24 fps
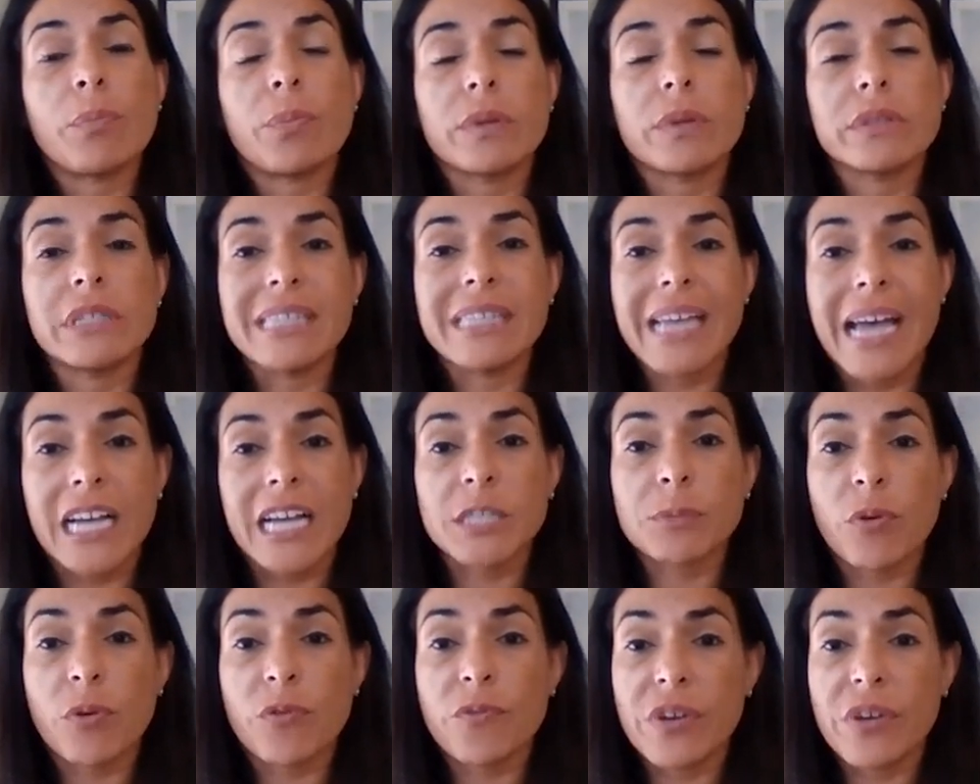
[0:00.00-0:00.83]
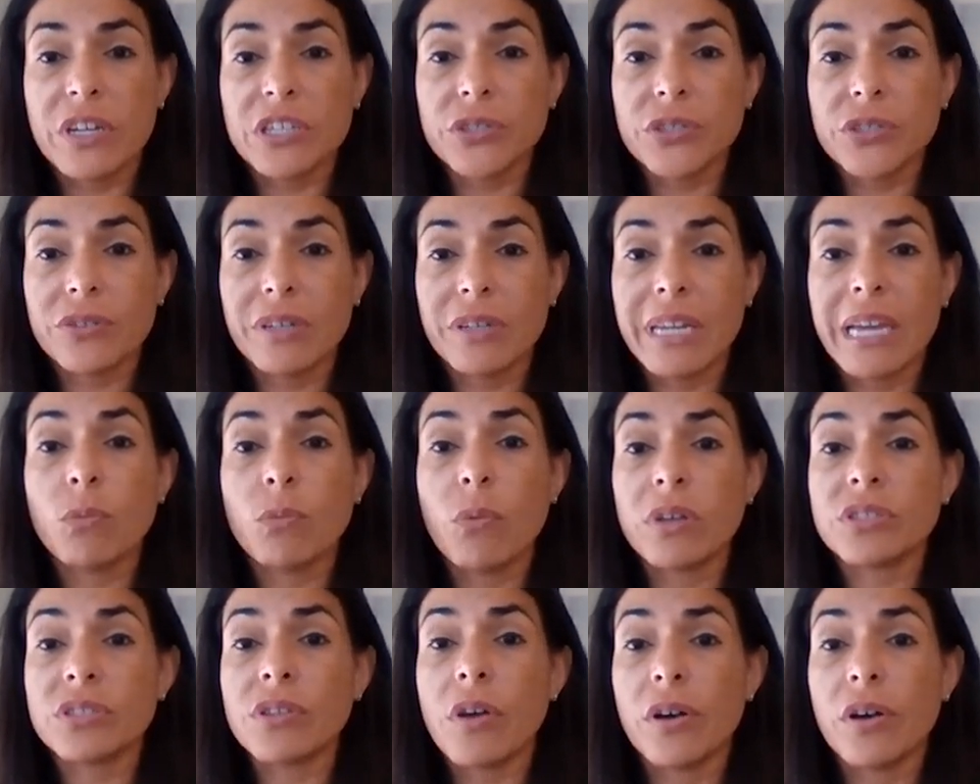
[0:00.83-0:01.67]
the tax professional line
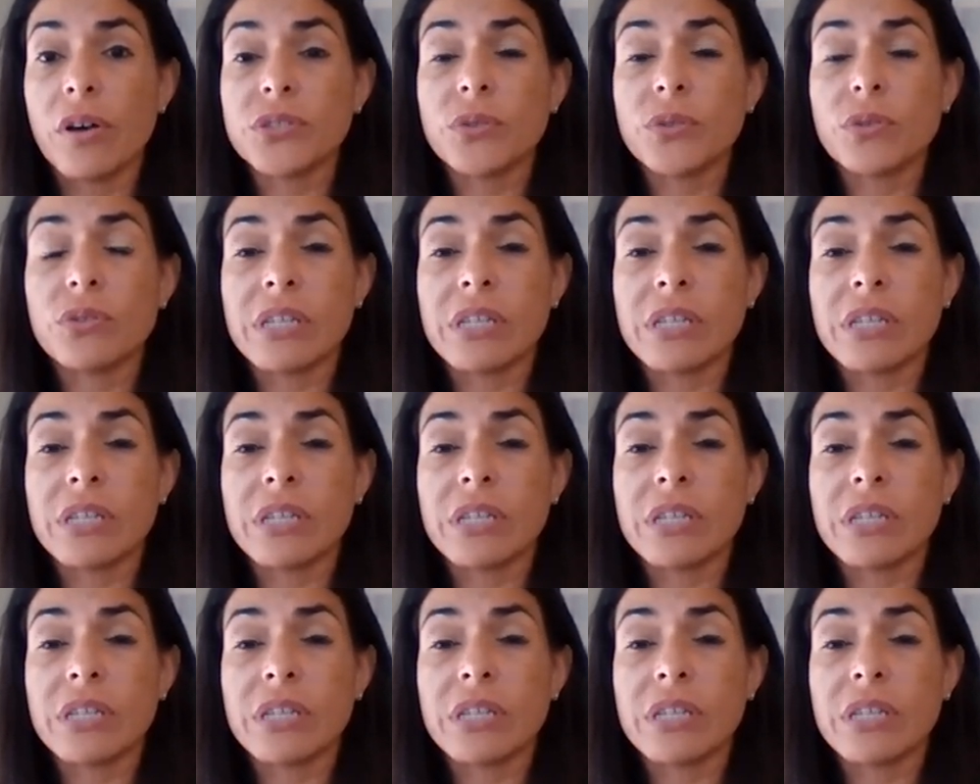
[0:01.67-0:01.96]
was also